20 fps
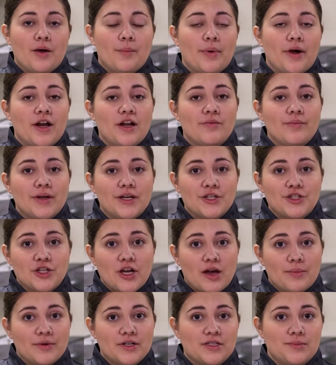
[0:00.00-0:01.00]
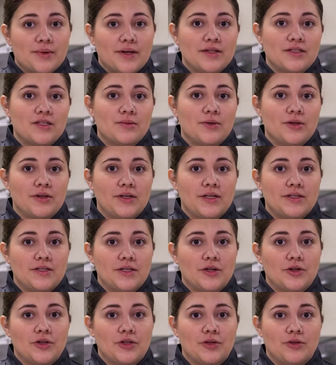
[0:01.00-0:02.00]
Part of my job responsibilities
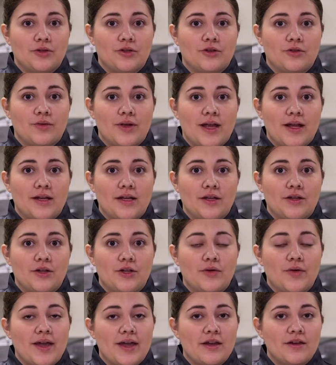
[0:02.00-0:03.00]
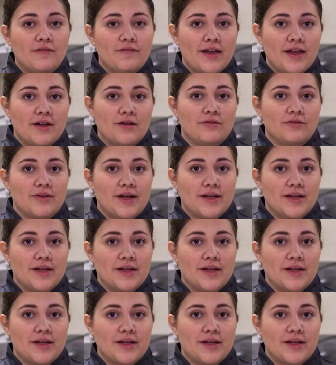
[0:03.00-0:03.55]
include creating new innovative